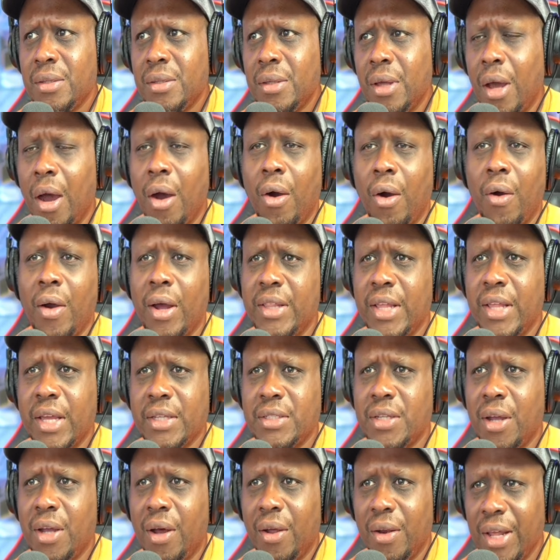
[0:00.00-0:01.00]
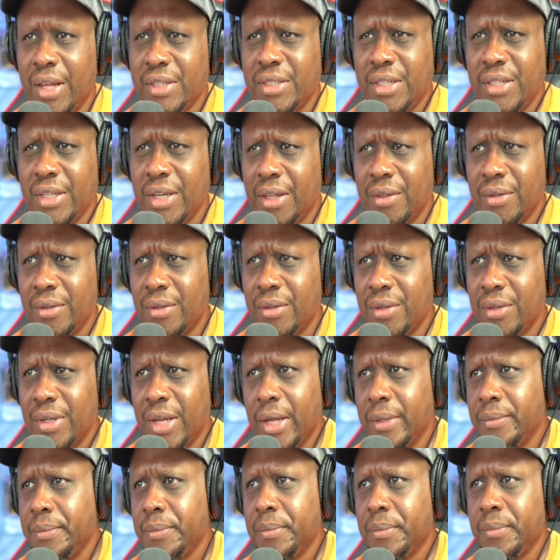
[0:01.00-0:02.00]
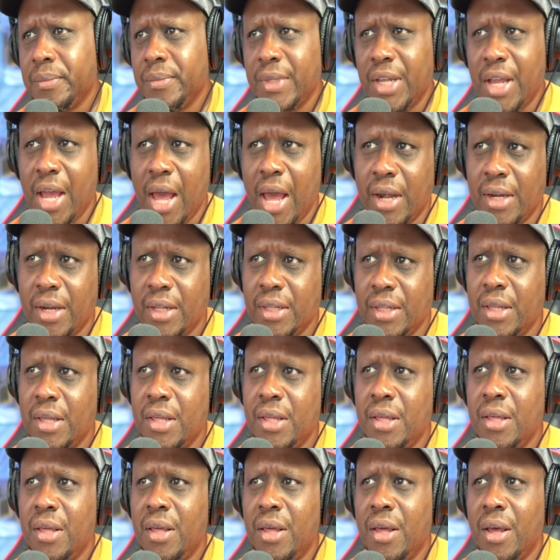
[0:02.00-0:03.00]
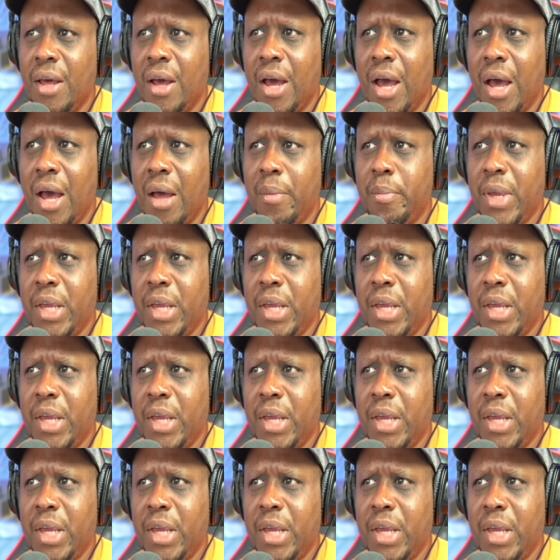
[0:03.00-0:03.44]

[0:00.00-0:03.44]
Oh, that's all led together. Okay, got it.